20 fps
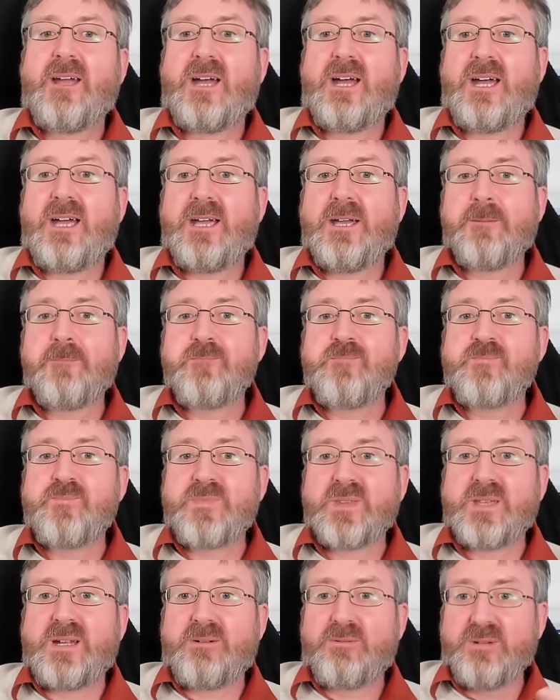Um,
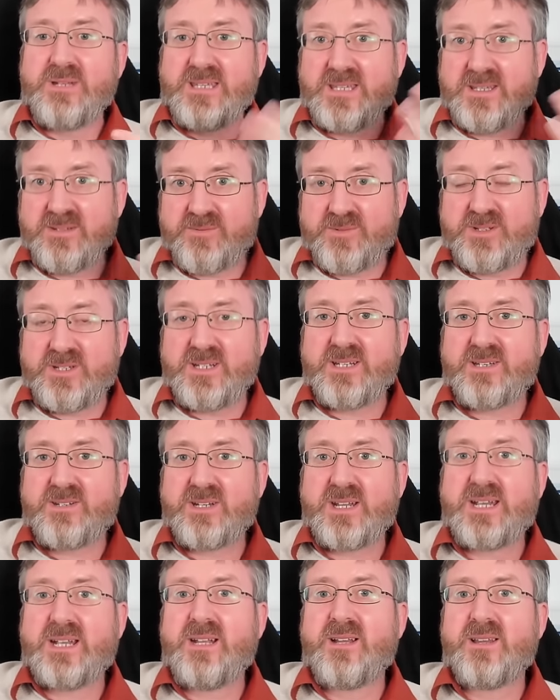we give
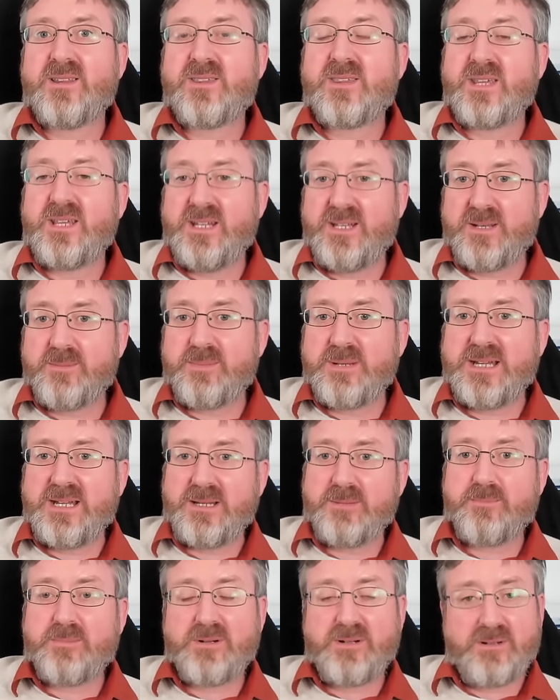details in the
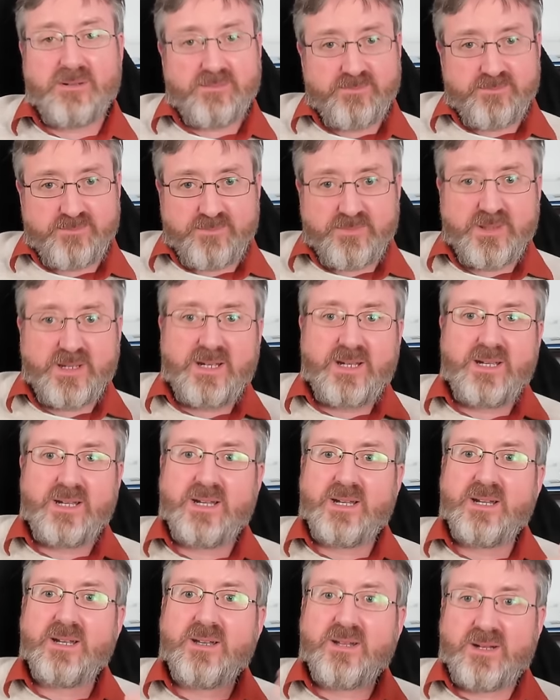paper
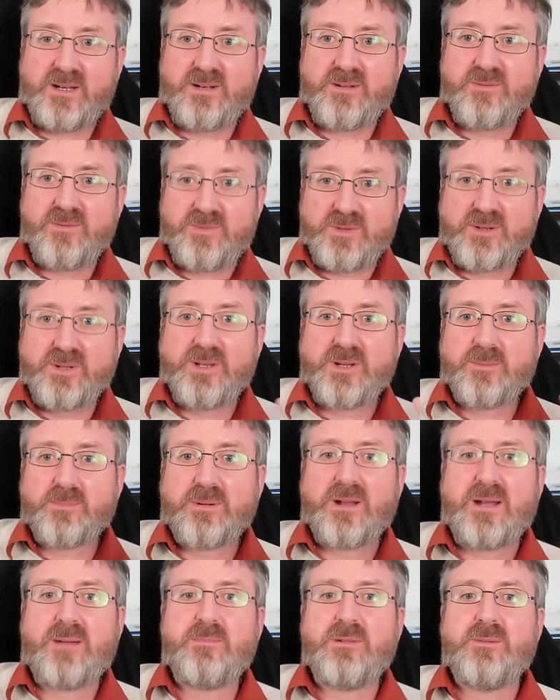uh, of other
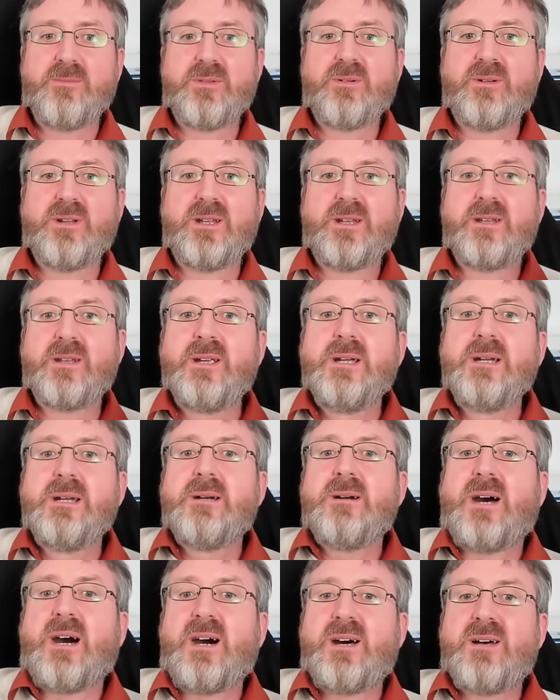problems with it.
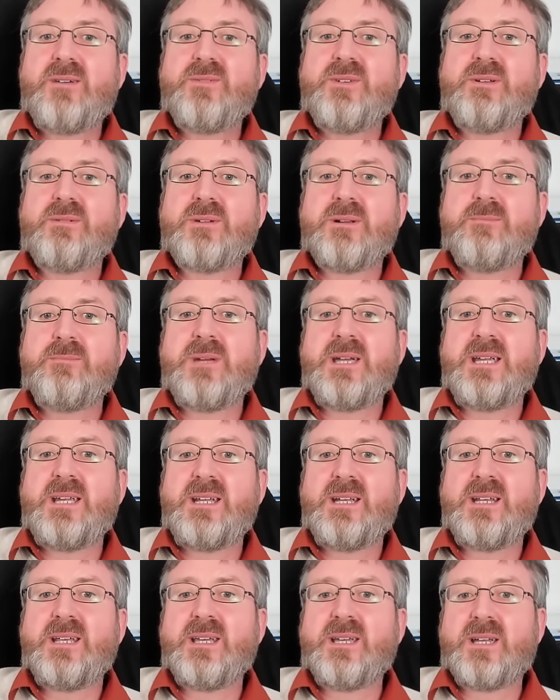Of the
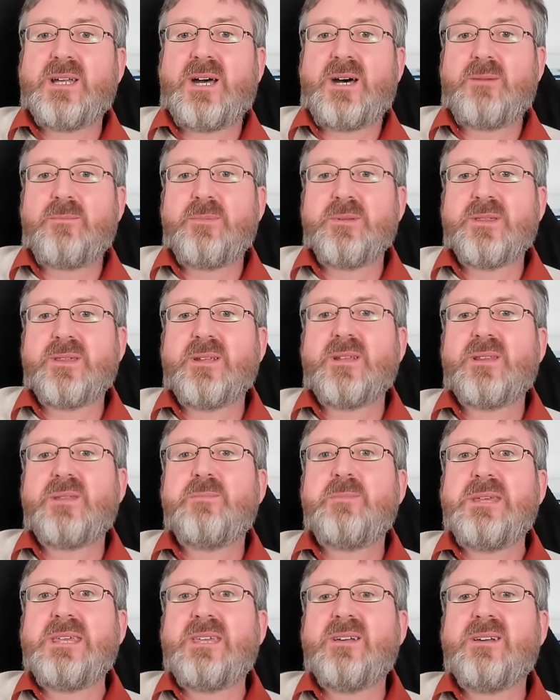remaining composites,
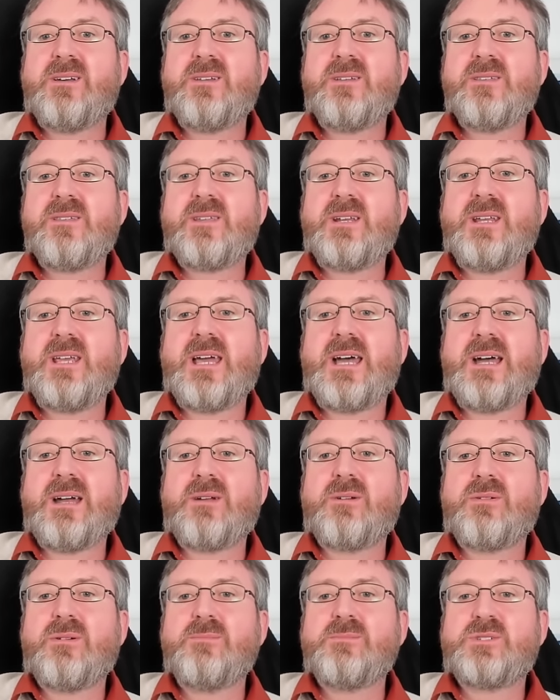because the
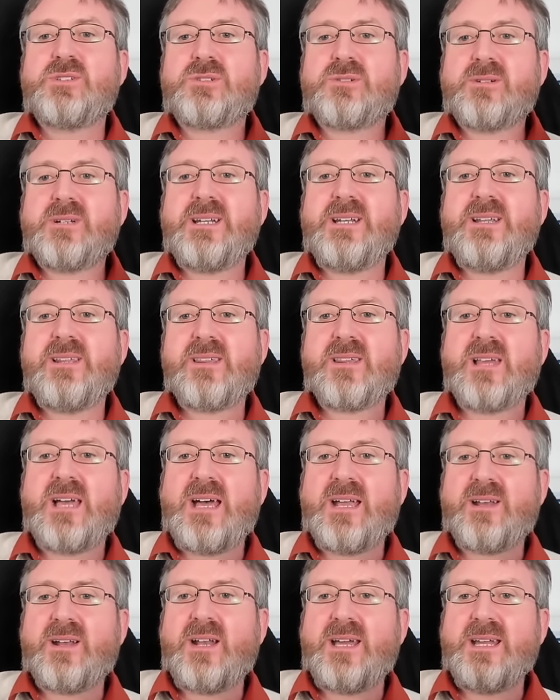ACRIM 3
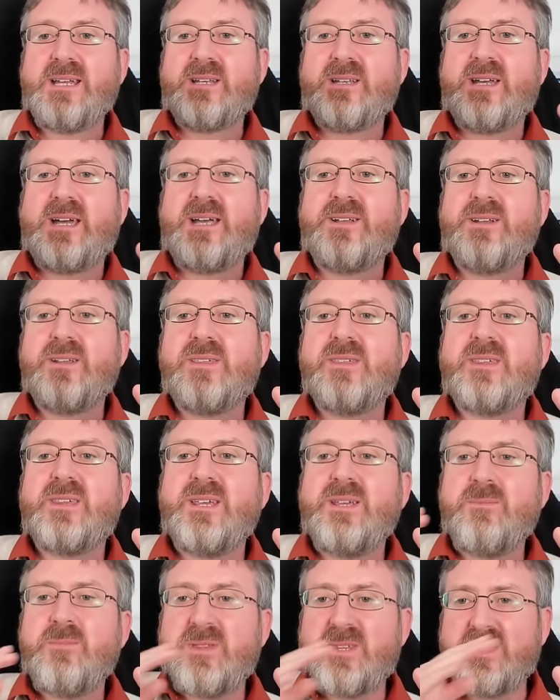satellite data
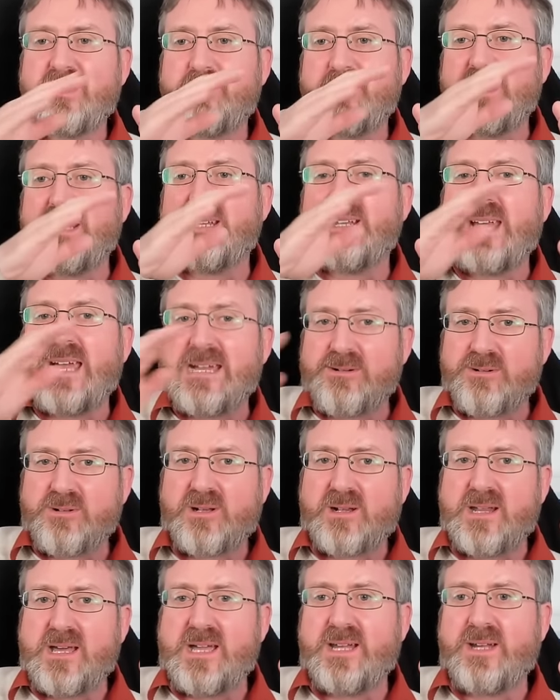seems to be an
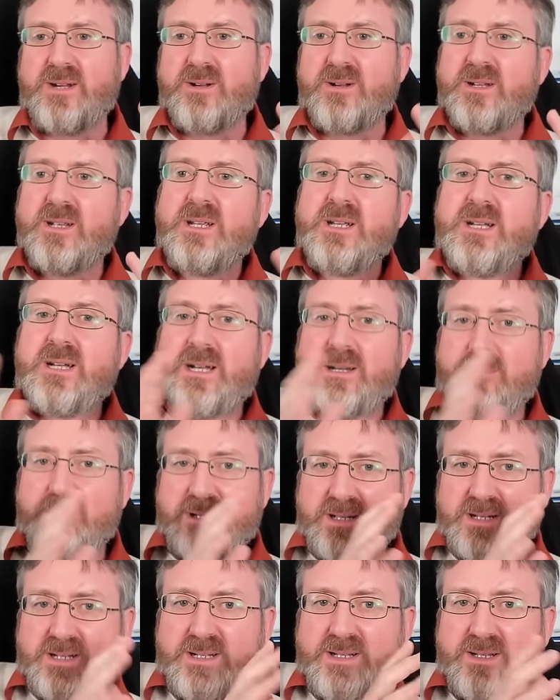outlier
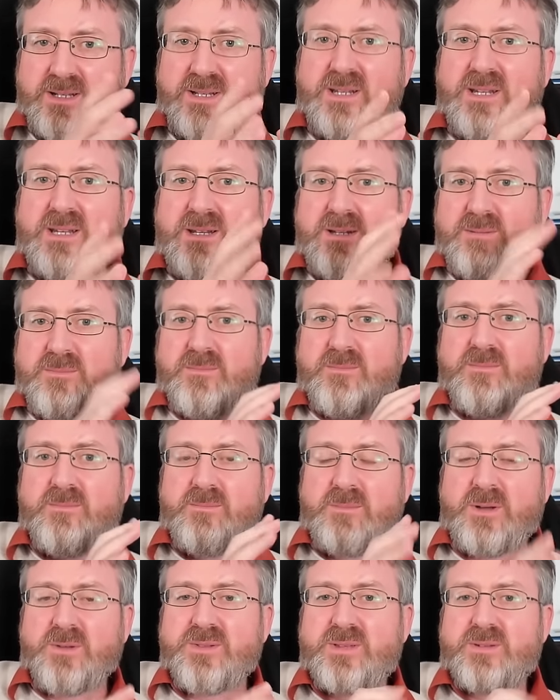among the
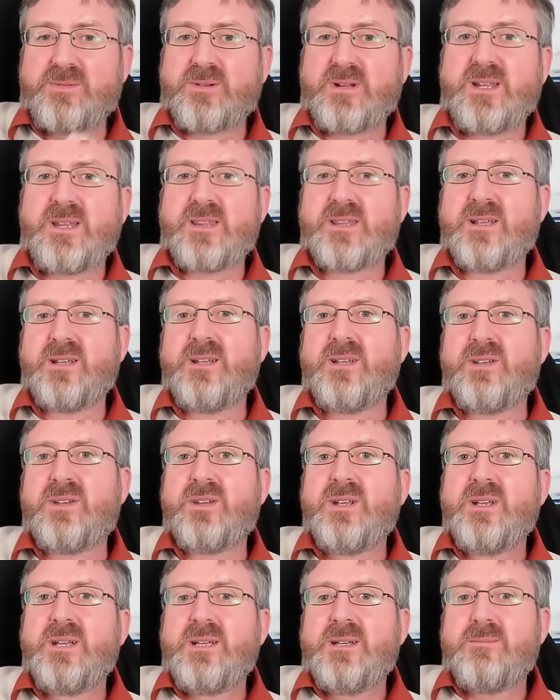most recent
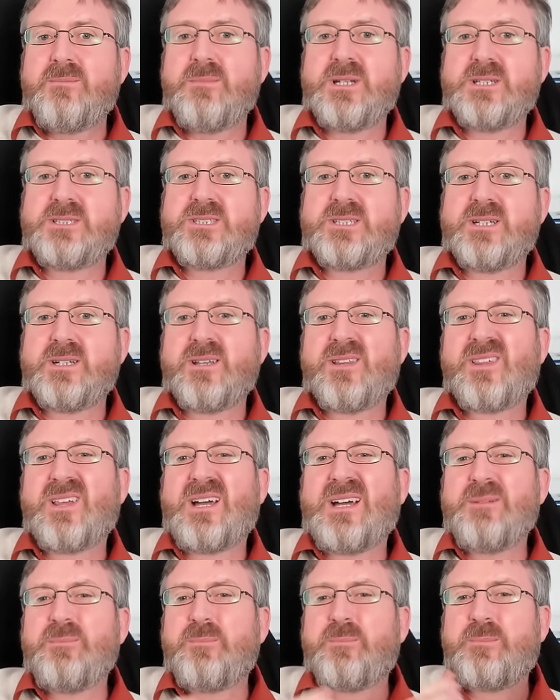missions,
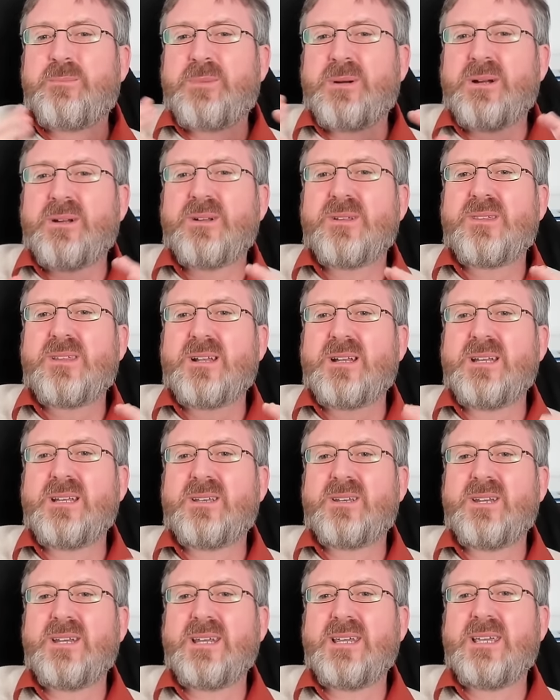I personally
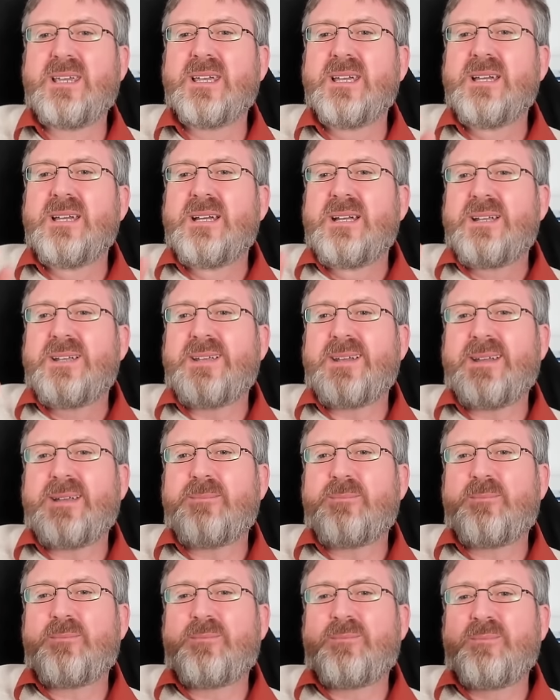think that
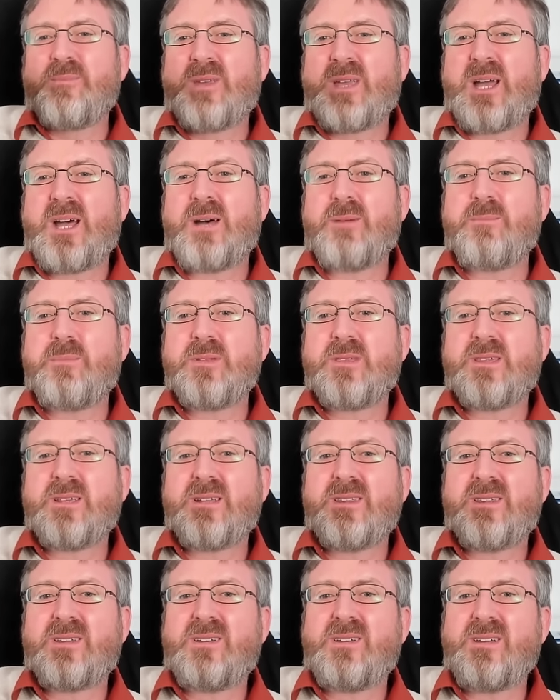
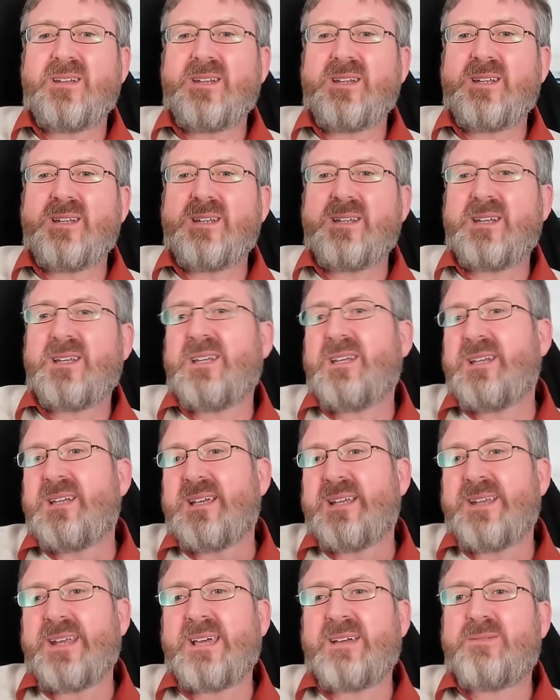composites D, E,
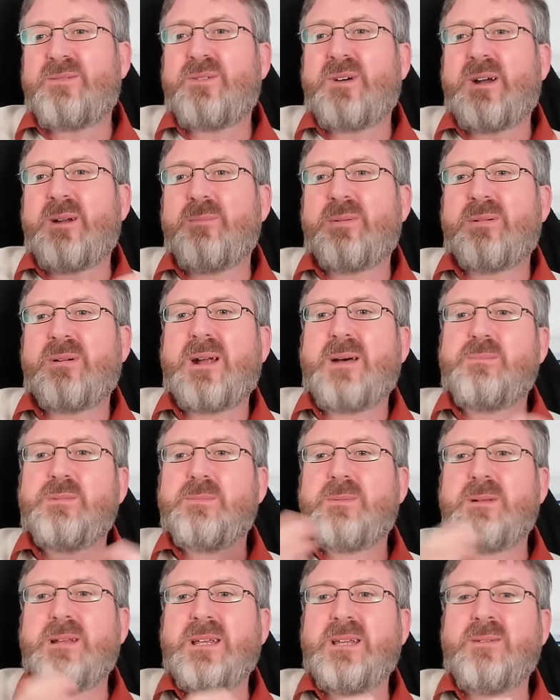and F are
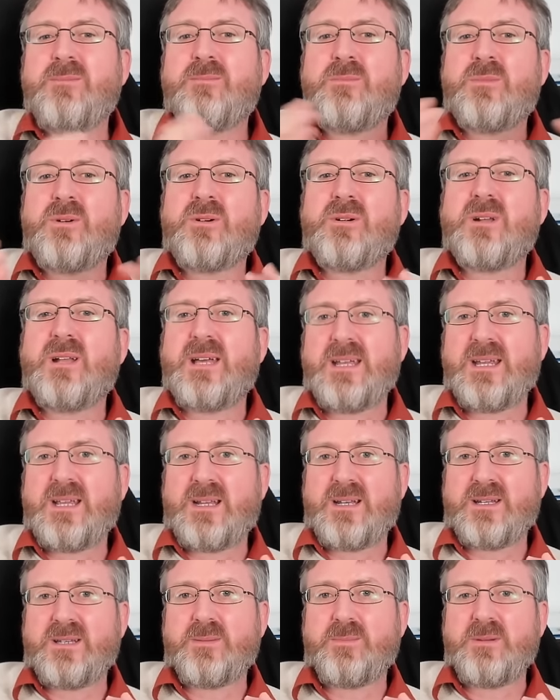probably more
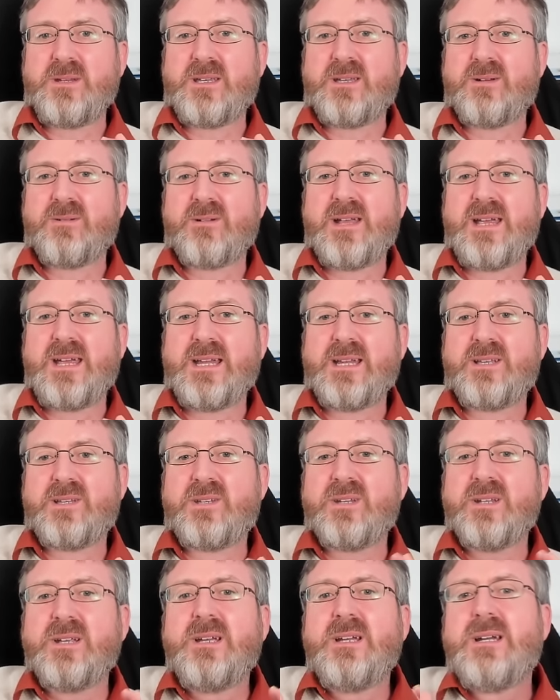likely to be
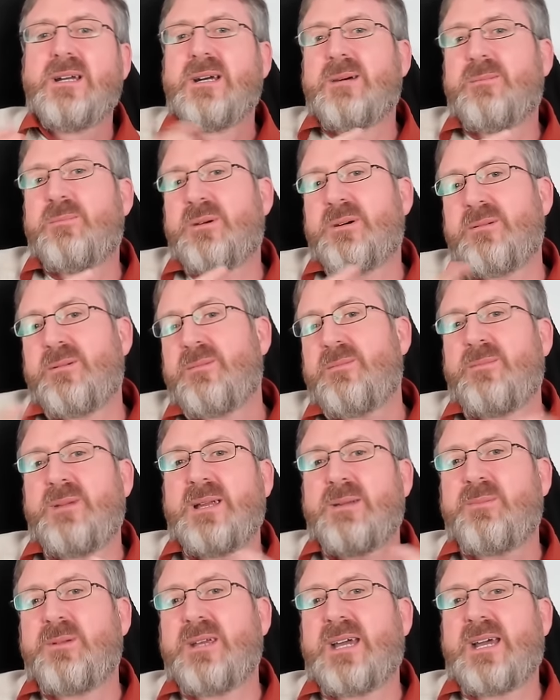correct. But
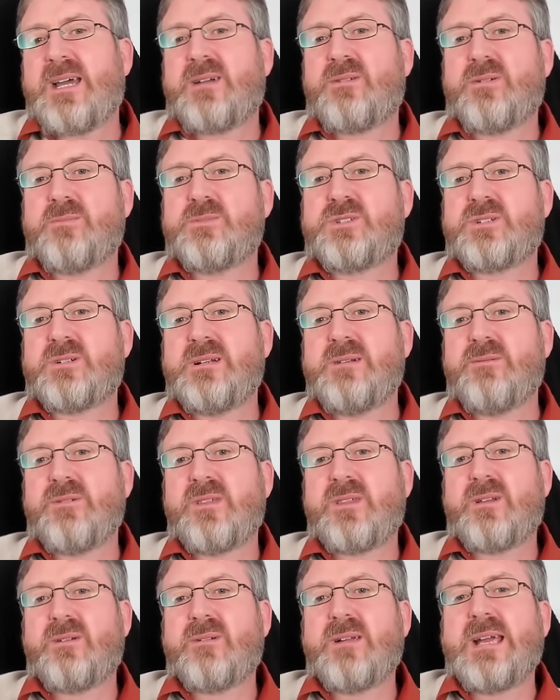maybe ACRIM 3 was
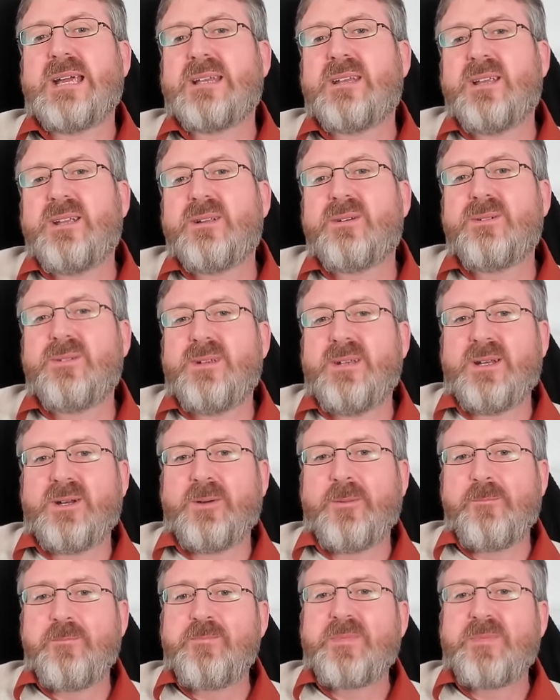correct. I don't know.